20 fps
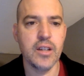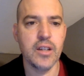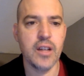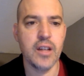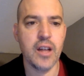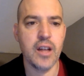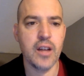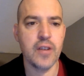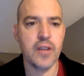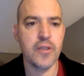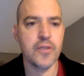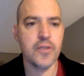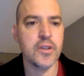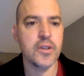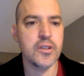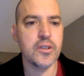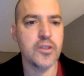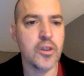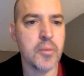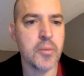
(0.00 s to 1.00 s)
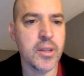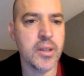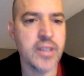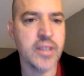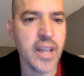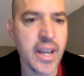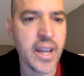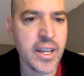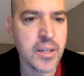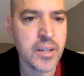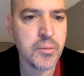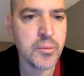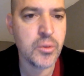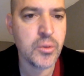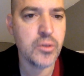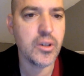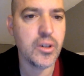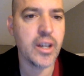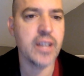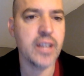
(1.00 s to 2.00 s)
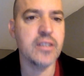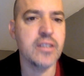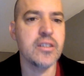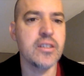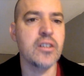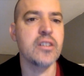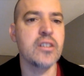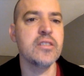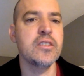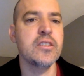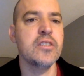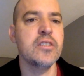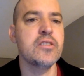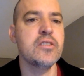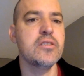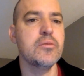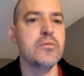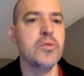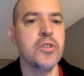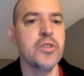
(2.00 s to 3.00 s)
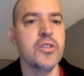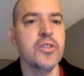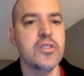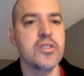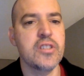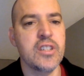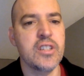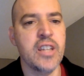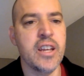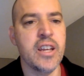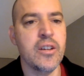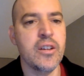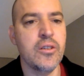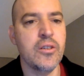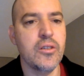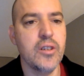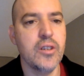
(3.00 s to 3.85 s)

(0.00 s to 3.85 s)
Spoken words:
I don't know if they're talking about the animal. I guess they are because there's snail.